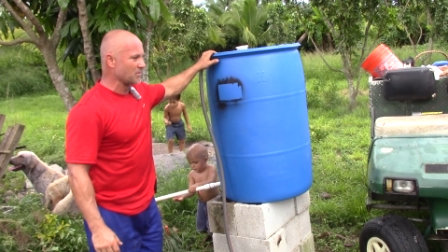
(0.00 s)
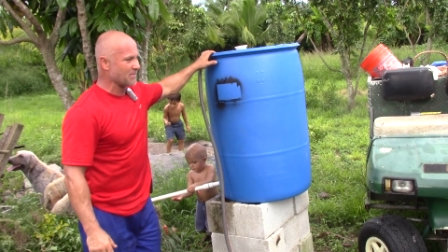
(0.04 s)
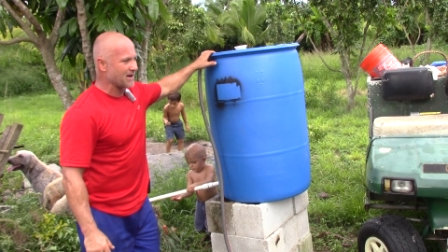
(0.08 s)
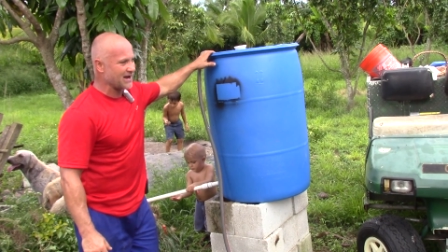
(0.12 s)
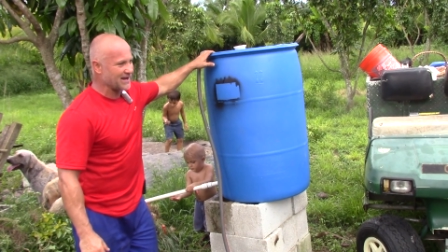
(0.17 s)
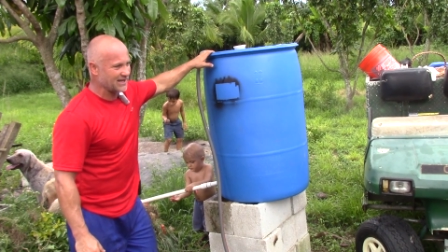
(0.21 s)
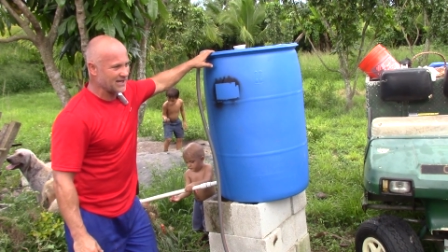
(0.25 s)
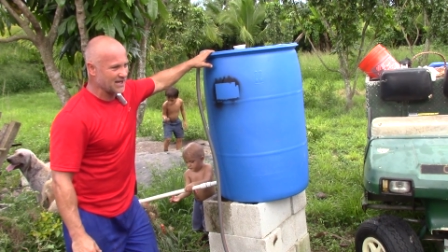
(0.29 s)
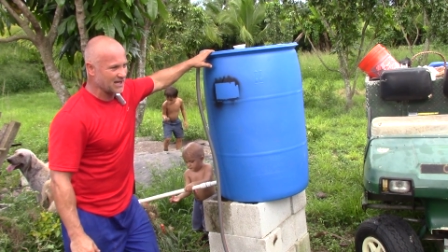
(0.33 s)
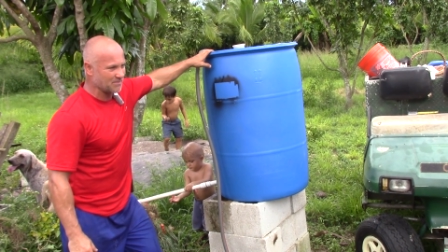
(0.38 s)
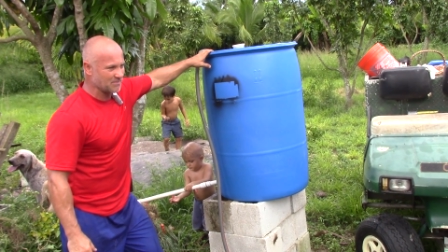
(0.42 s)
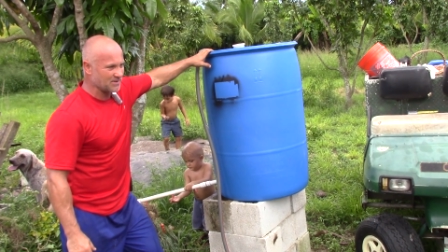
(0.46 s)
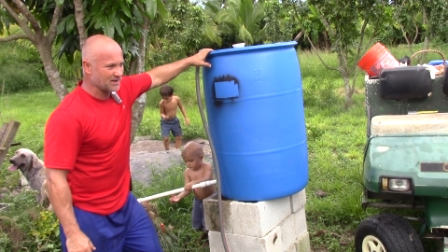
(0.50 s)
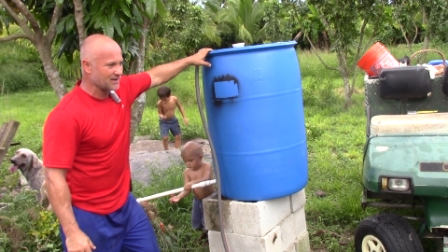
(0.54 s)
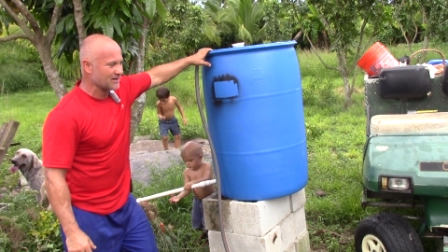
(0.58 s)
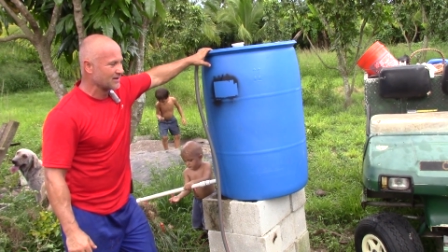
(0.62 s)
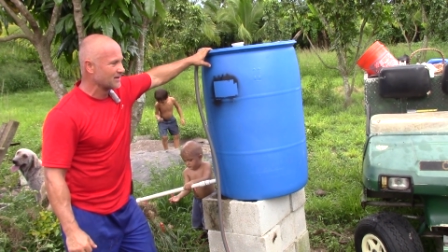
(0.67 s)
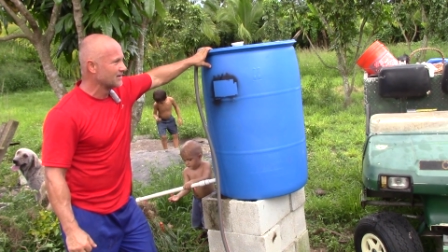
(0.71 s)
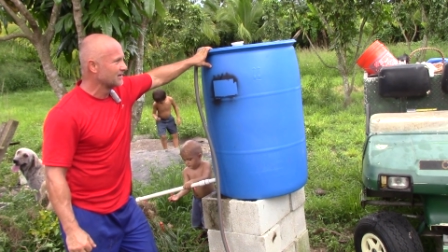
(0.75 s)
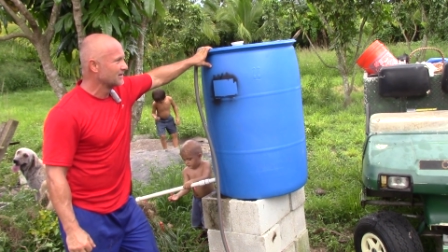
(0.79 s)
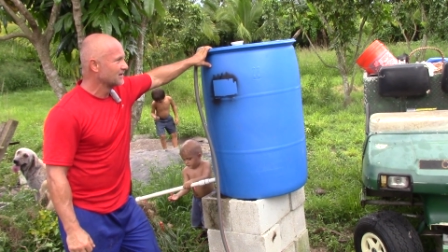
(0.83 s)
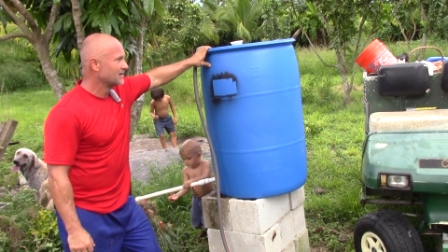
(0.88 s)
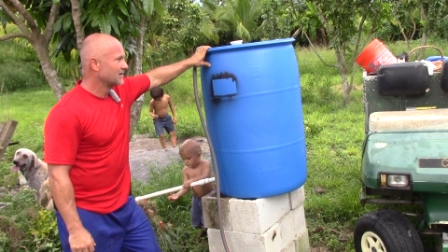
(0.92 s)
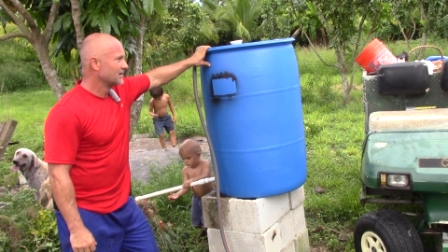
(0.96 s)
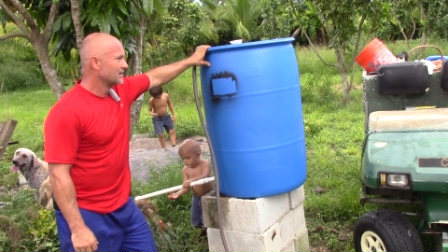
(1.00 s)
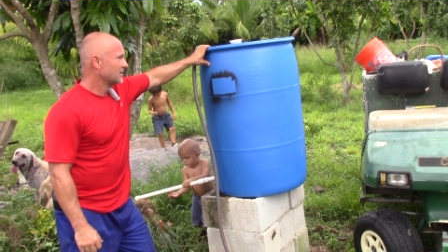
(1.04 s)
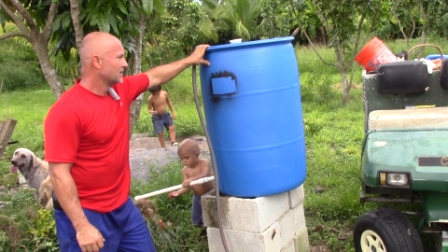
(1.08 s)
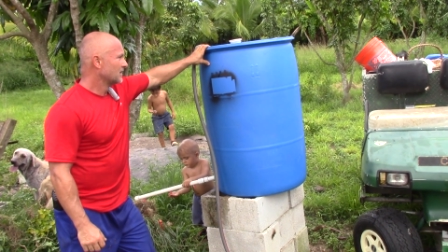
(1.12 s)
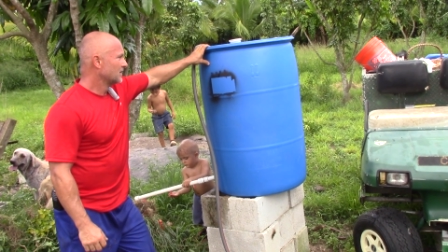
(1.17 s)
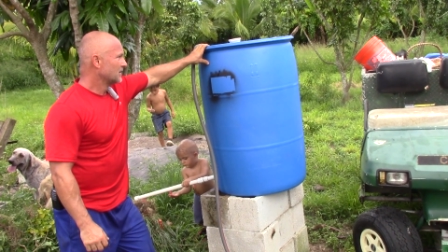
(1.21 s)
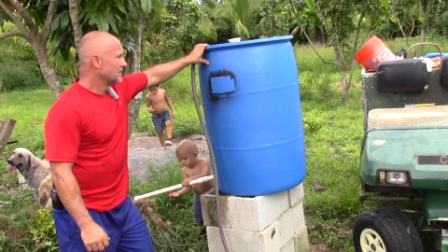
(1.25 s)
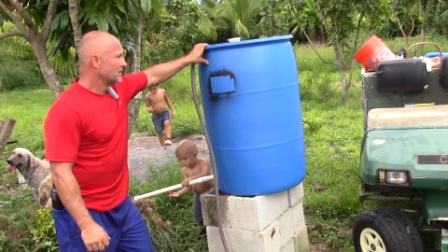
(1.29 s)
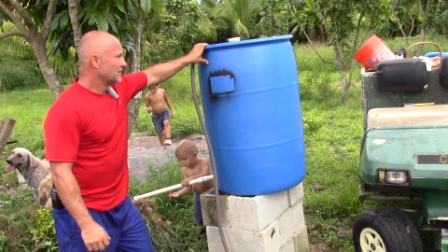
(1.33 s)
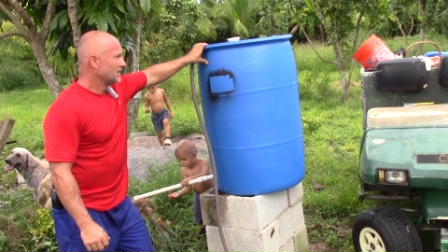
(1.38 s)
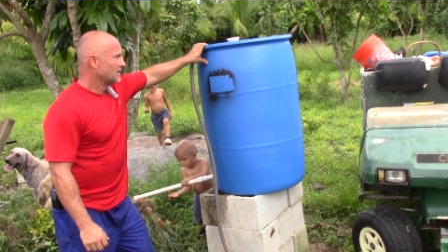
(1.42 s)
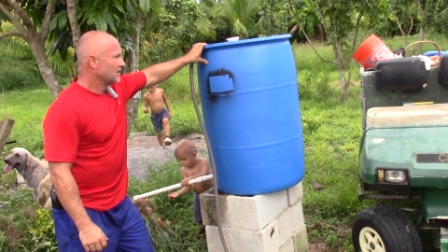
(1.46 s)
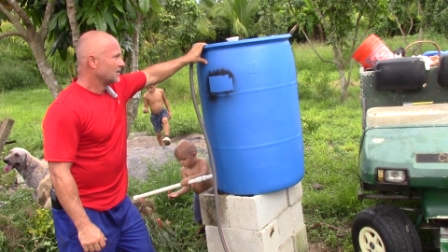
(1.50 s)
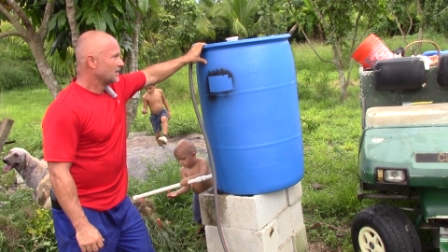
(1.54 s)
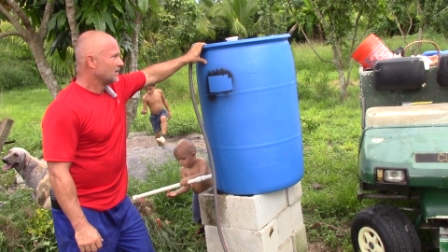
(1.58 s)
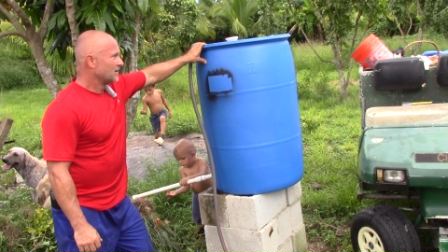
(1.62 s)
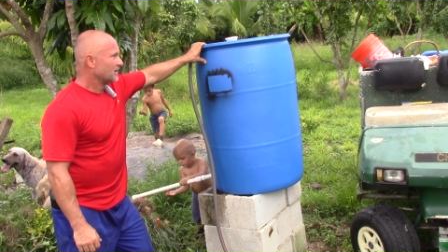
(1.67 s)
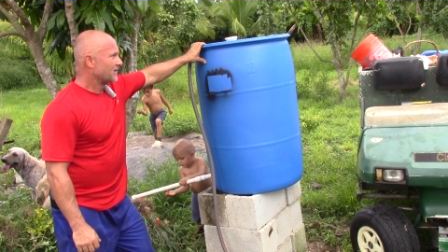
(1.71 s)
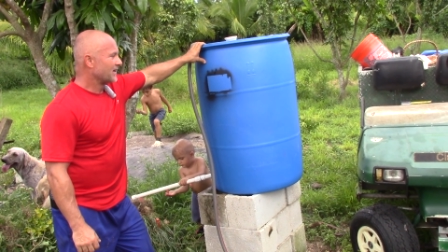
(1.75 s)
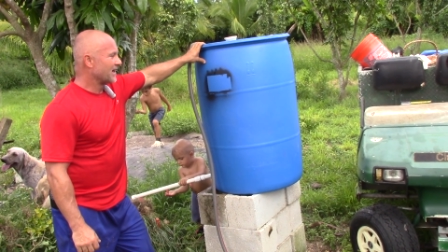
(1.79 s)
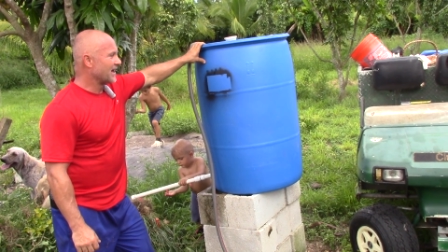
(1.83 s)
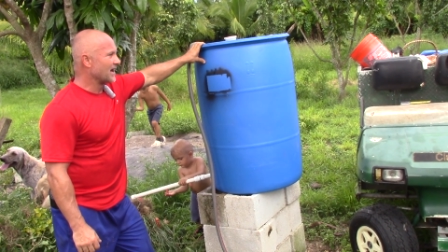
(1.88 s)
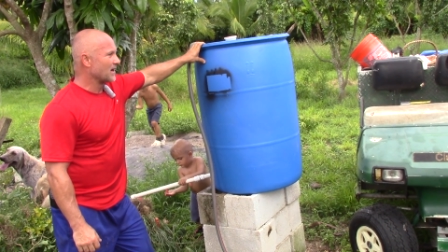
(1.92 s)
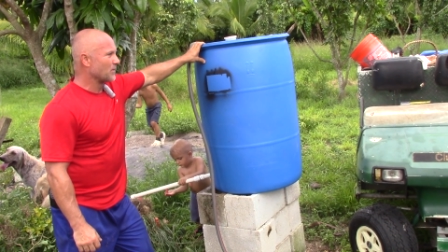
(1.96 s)
in Miami
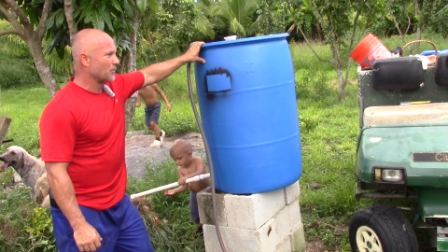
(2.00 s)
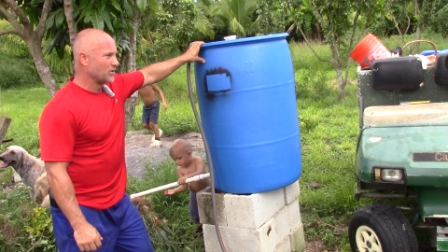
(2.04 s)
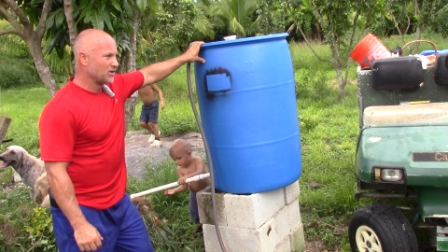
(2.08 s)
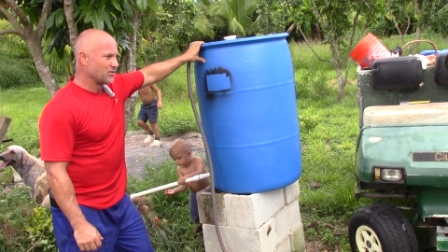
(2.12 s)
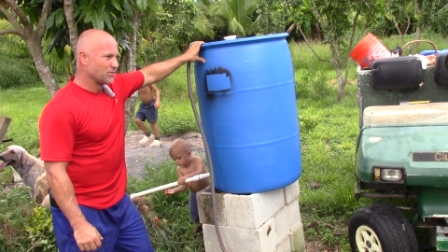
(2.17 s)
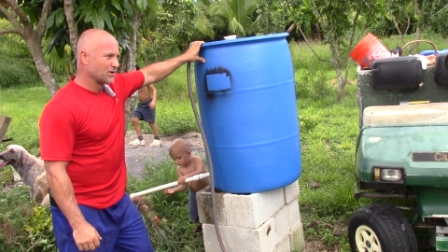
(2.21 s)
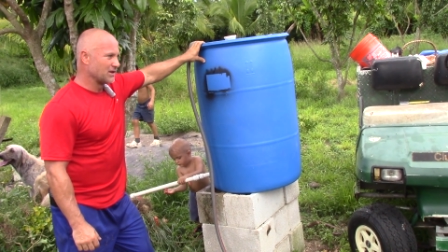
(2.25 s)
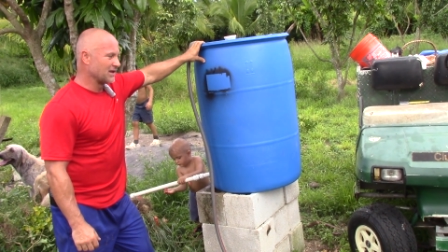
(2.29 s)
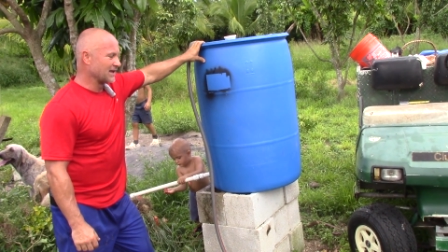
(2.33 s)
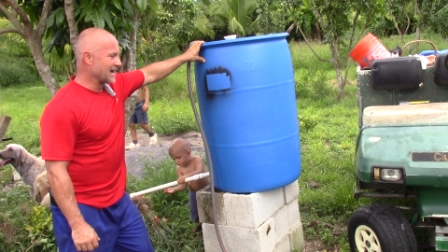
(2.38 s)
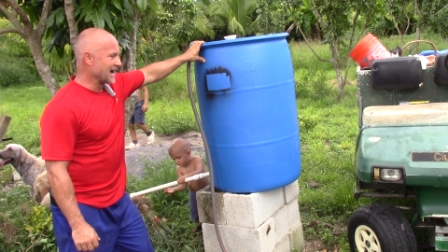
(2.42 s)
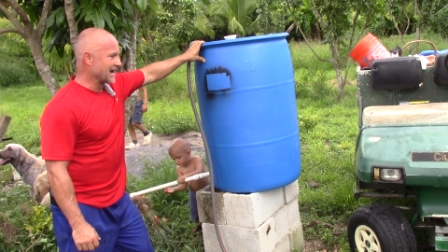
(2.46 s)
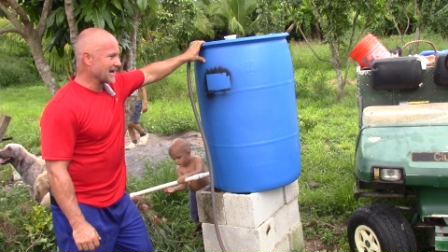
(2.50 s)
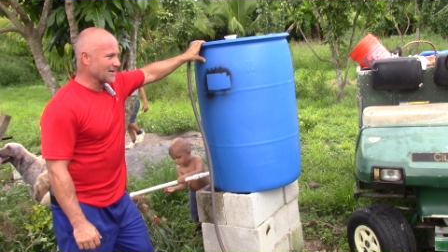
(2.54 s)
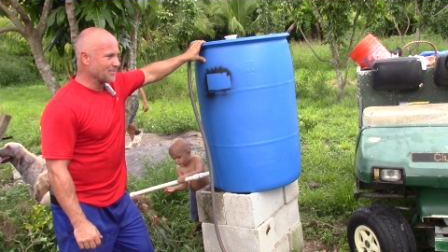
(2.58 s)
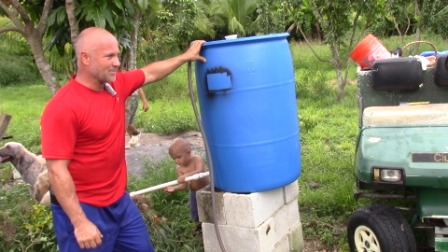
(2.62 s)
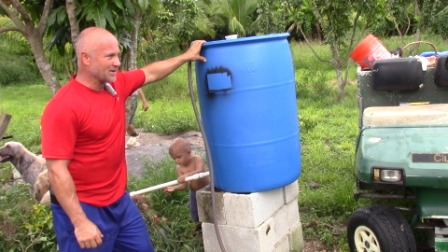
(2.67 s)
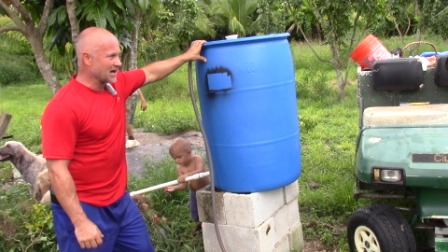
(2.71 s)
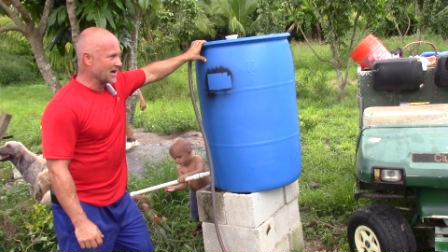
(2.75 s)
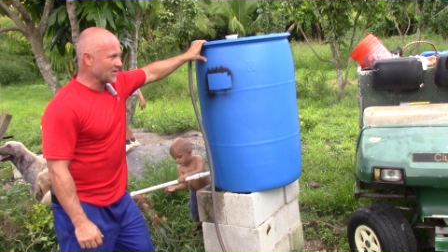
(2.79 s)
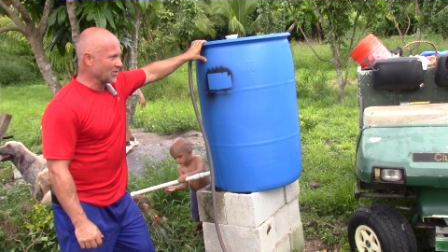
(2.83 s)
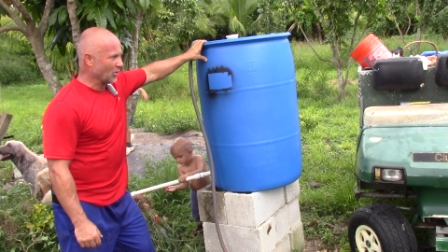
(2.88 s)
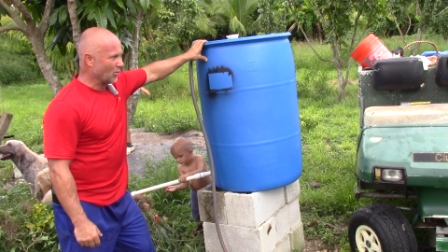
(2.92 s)
that we really got to be on